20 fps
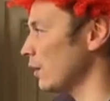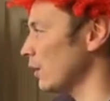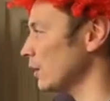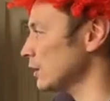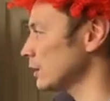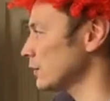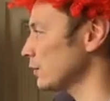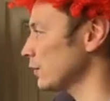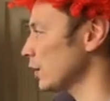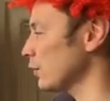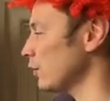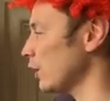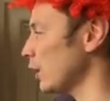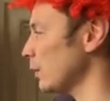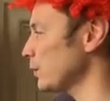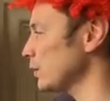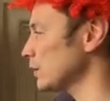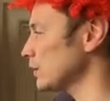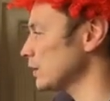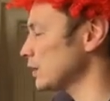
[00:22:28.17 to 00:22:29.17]
Lots of other
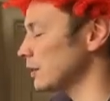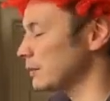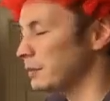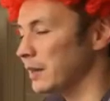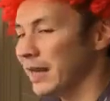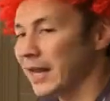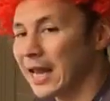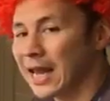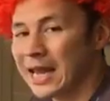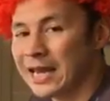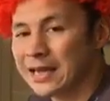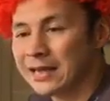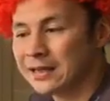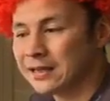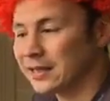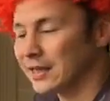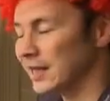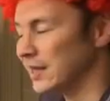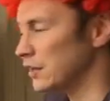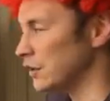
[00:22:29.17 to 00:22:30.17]
options to make
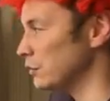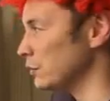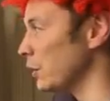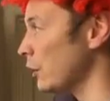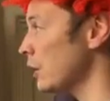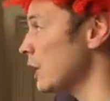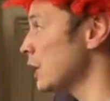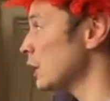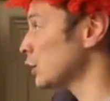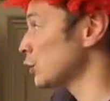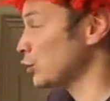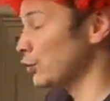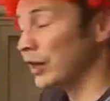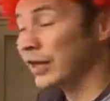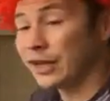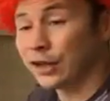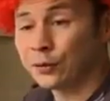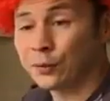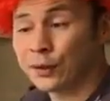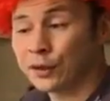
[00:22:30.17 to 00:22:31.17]
18 as well.
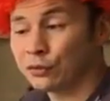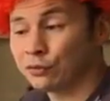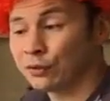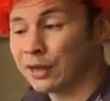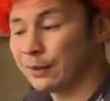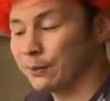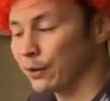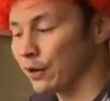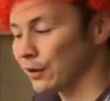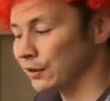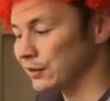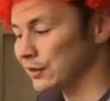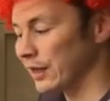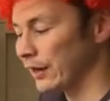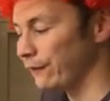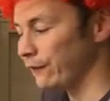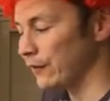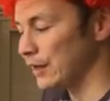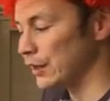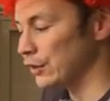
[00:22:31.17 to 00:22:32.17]
Trickier with 3 blocks,
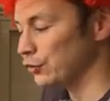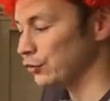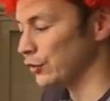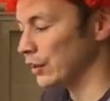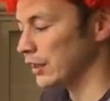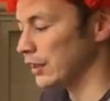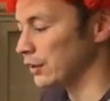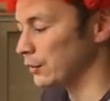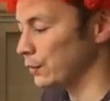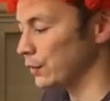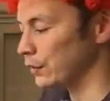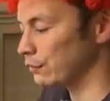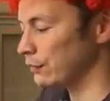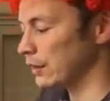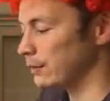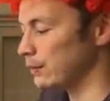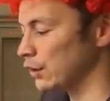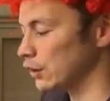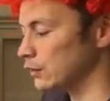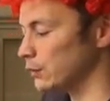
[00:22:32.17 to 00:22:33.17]
definitely trickier with
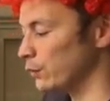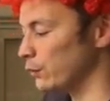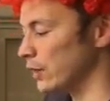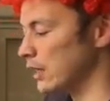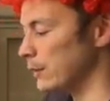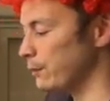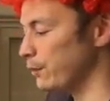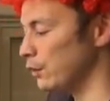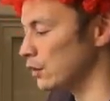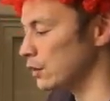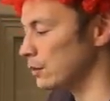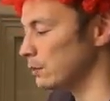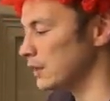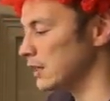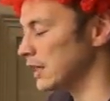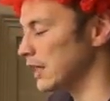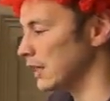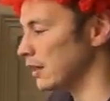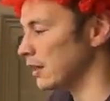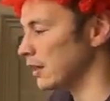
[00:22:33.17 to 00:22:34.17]
3 blocks. But when you put them
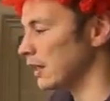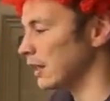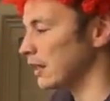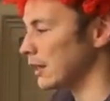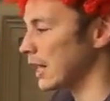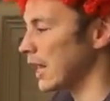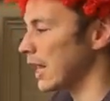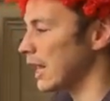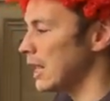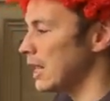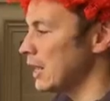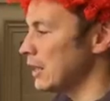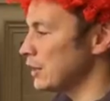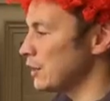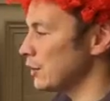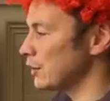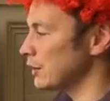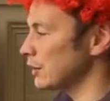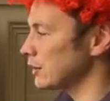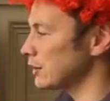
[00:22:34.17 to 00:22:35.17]
together like that,
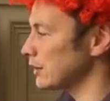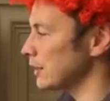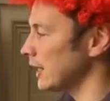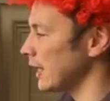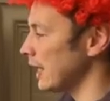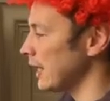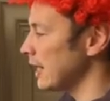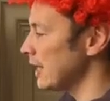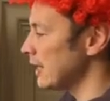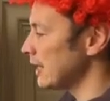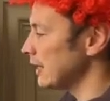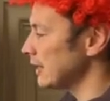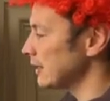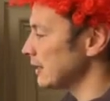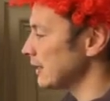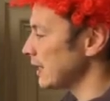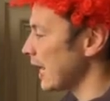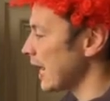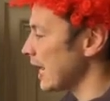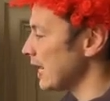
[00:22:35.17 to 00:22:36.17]
you can see
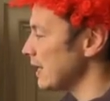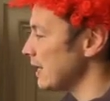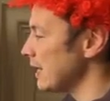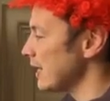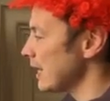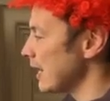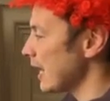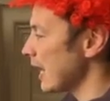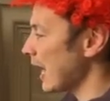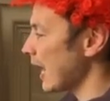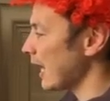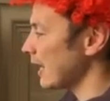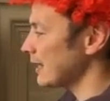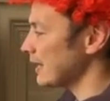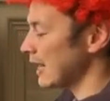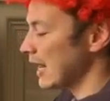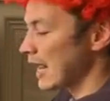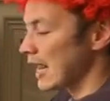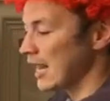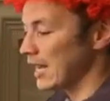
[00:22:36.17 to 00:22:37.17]
10
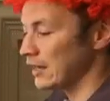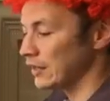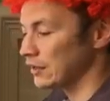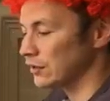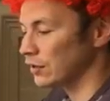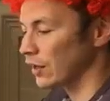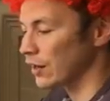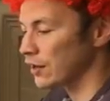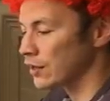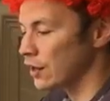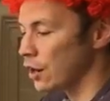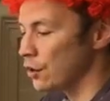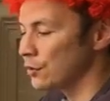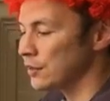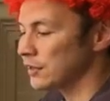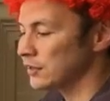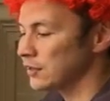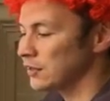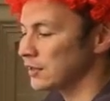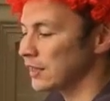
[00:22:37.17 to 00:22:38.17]
and 8. Because I know
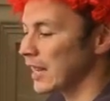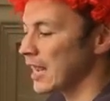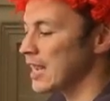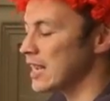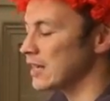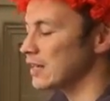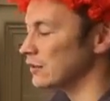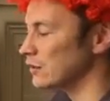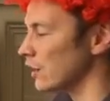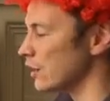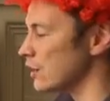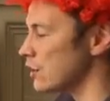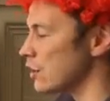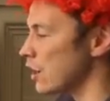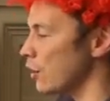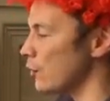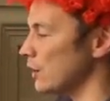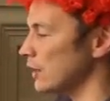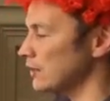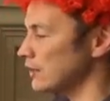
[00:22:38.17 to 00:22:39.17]
this is 8, because I
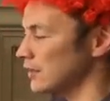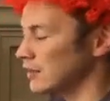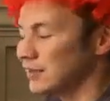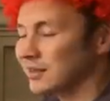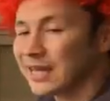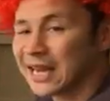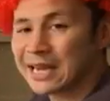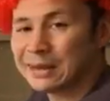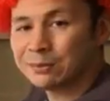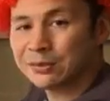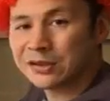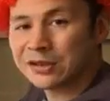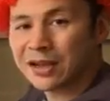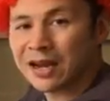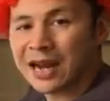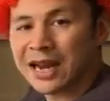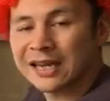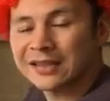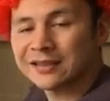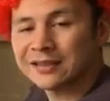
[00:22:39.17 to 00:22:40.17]
know it's the same
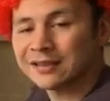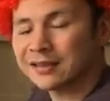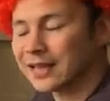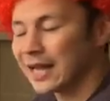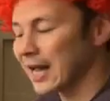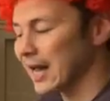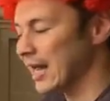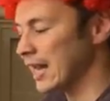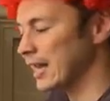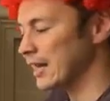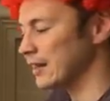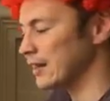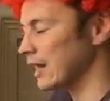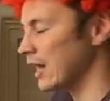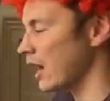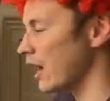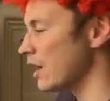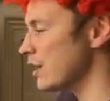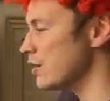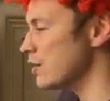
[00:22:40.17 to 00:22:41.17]
size as that 8
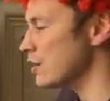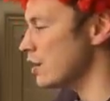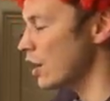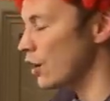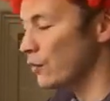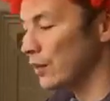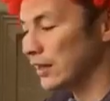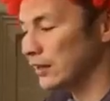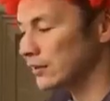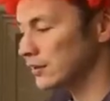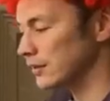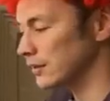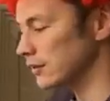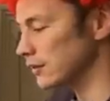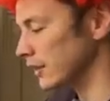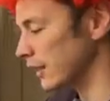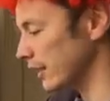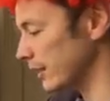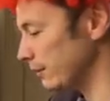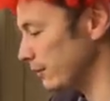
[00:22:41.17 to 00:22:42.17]
there. I know it's the
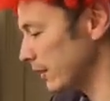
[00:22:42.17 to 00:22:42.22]
same.